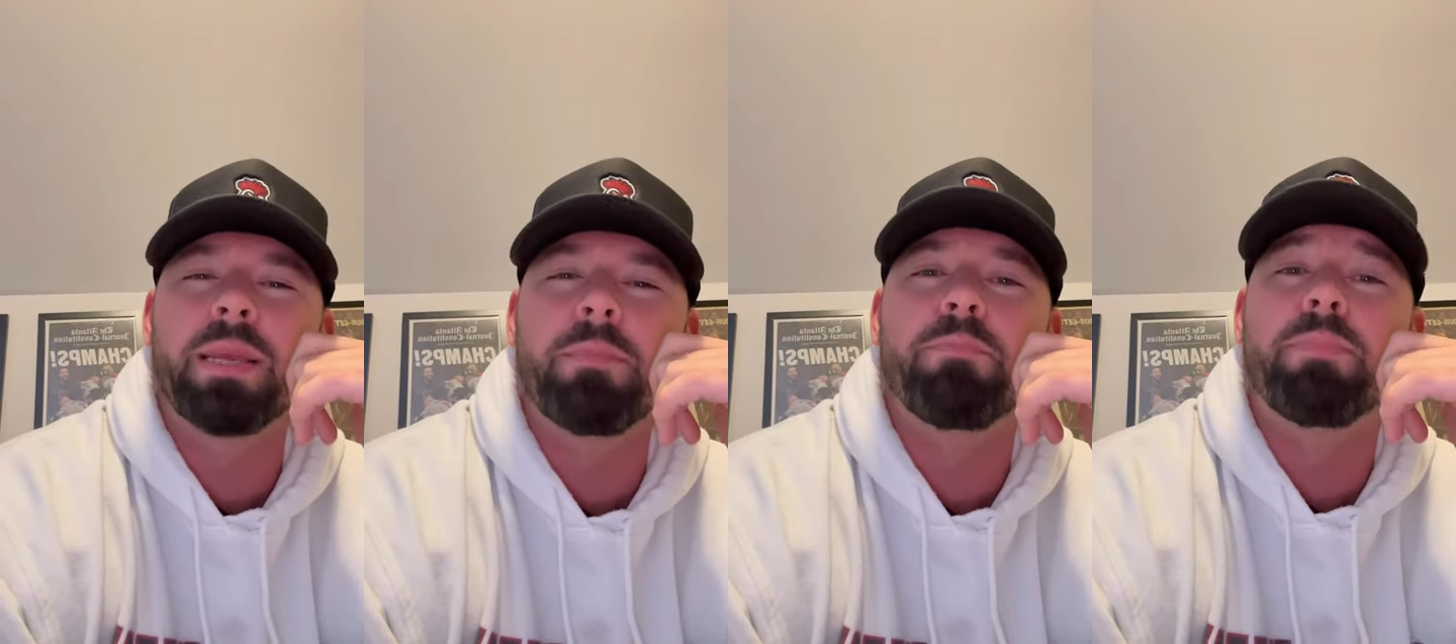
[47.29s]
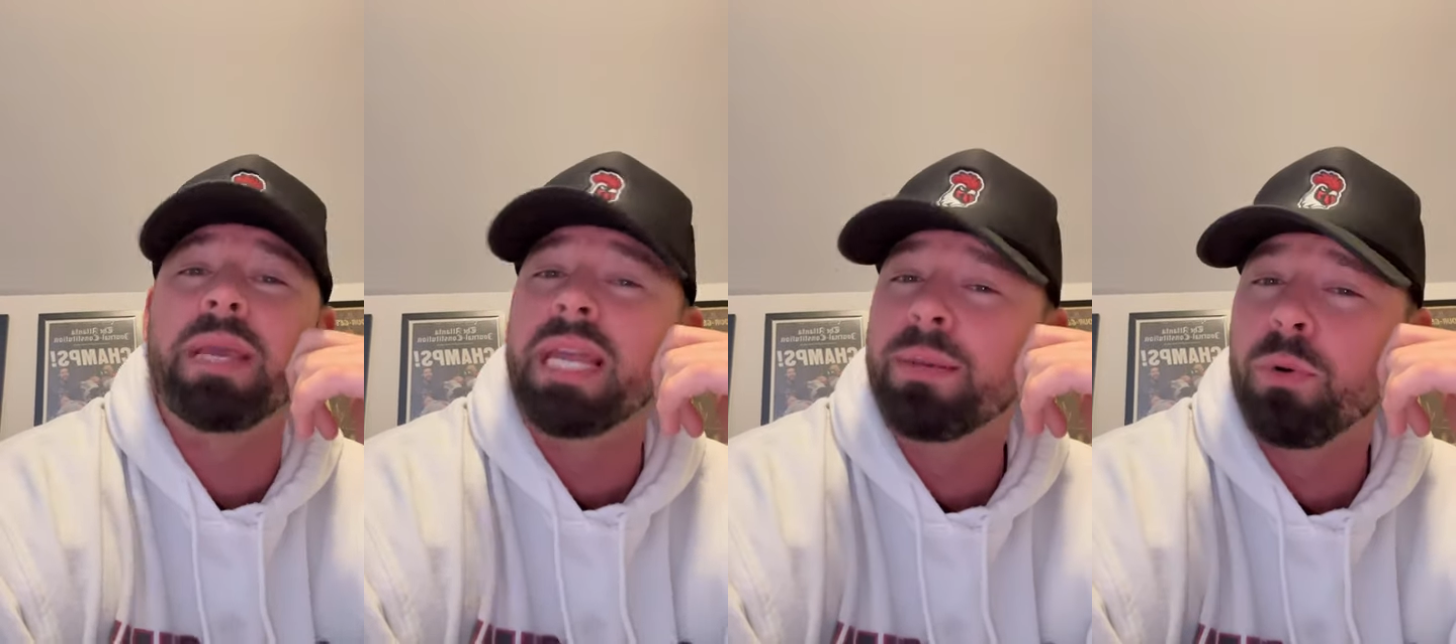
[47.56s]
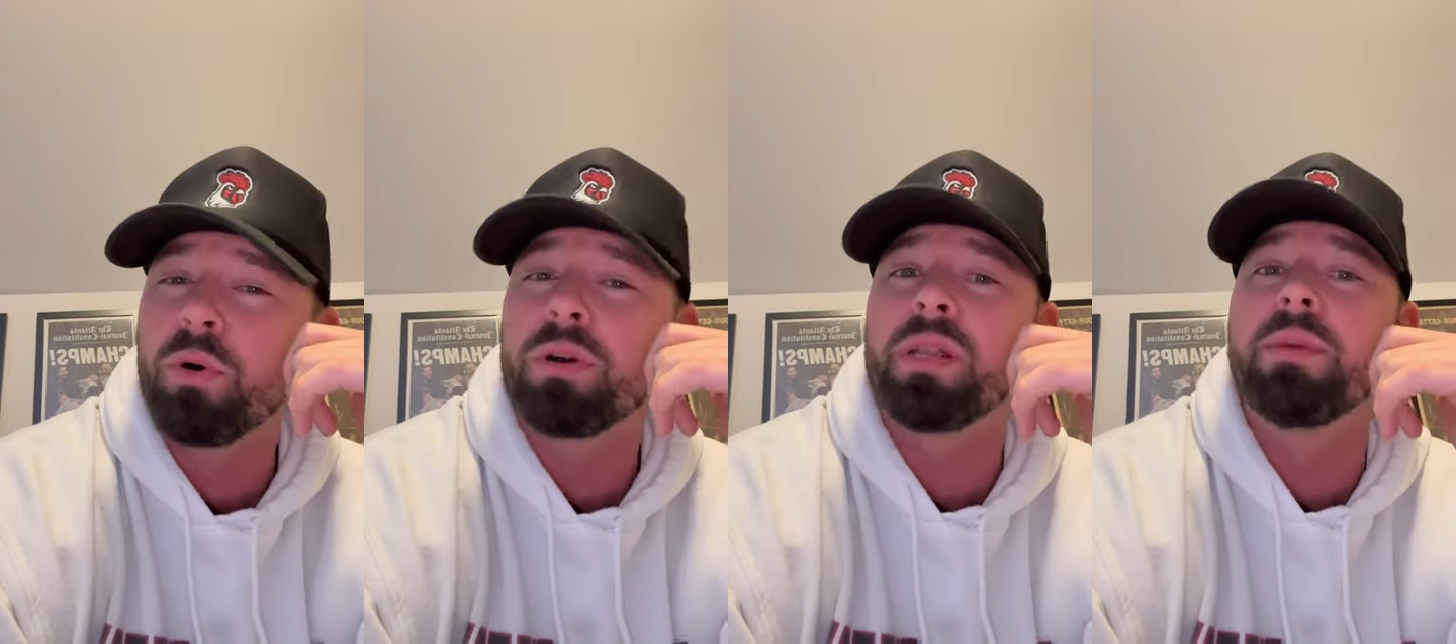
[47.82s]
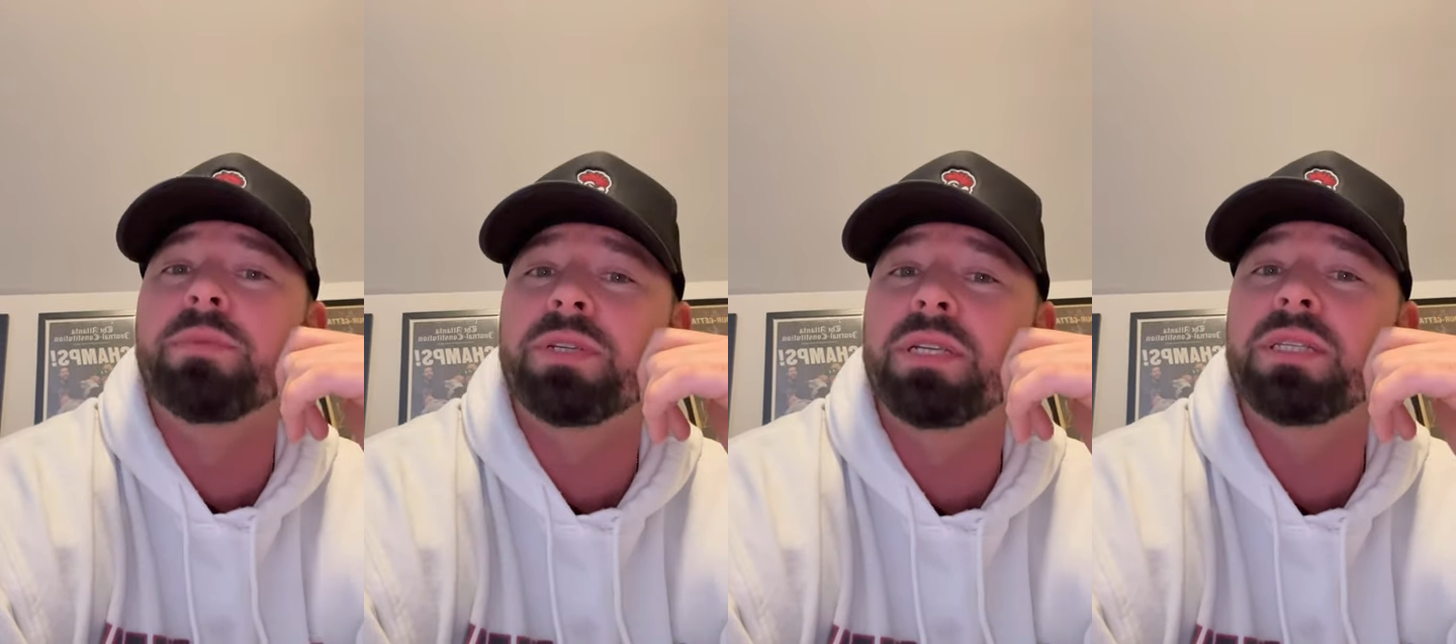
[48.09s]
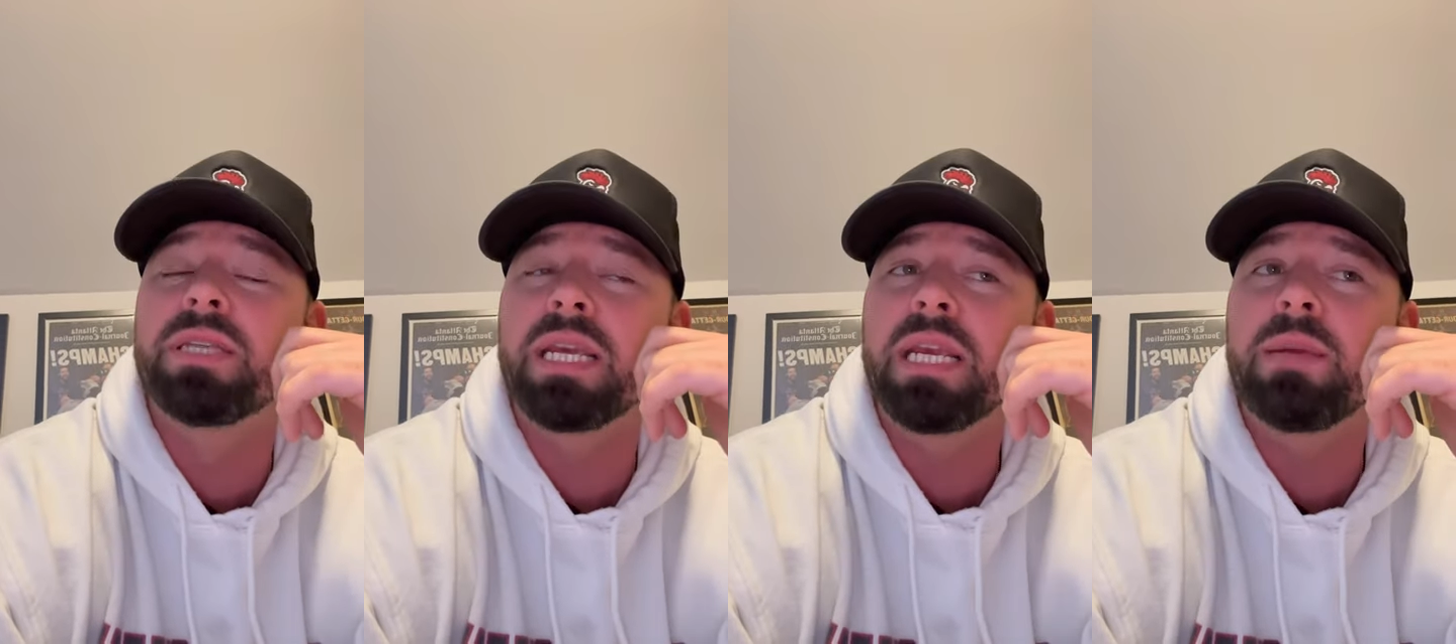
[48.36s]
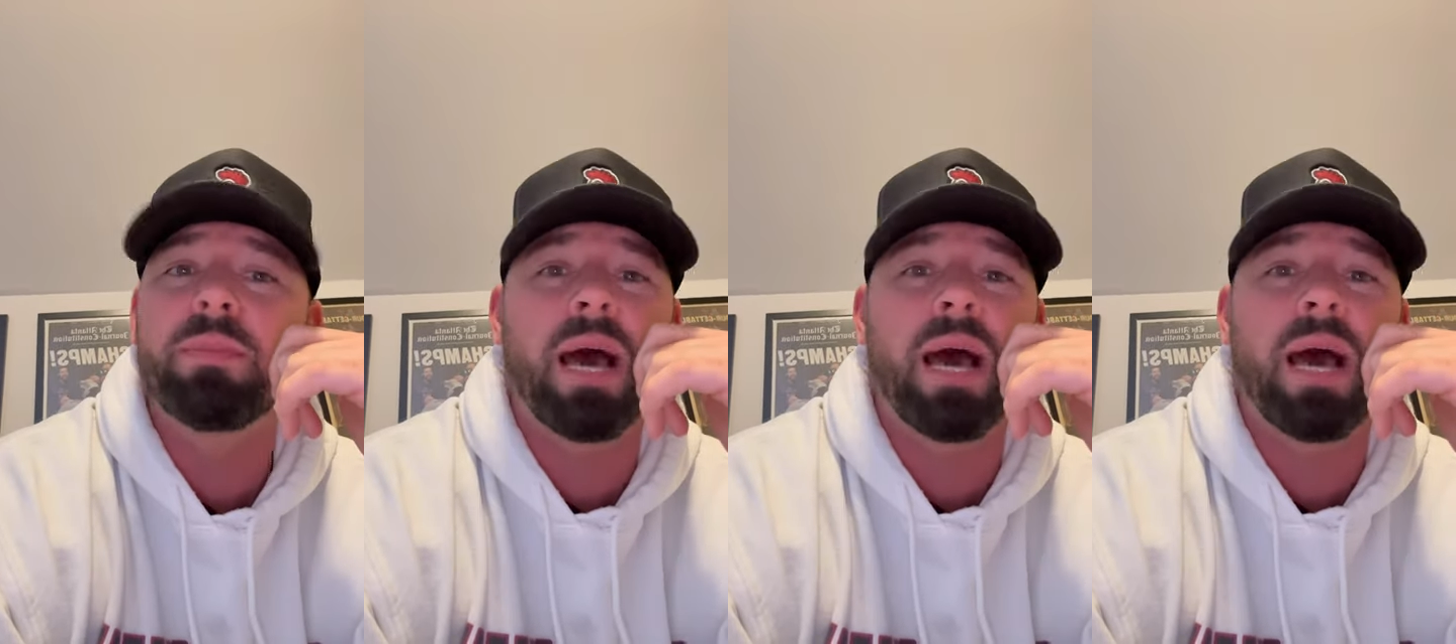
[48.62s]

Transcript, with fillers: beatable Clemson team.